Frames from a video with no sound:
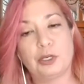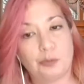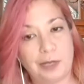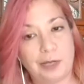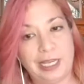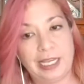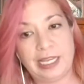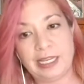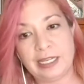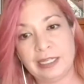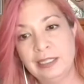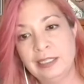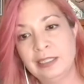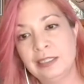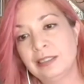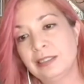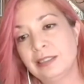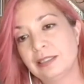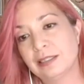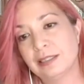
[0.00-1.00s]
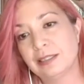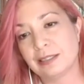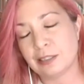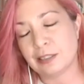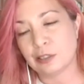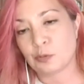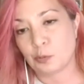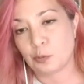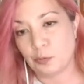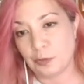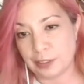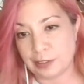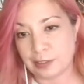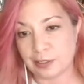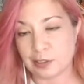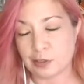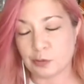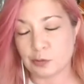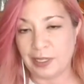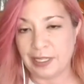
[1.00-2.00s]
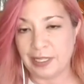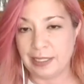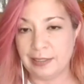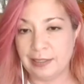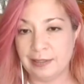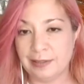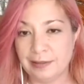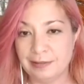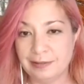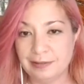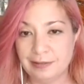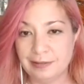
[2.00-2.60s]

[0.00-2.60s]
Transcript: away, this is when,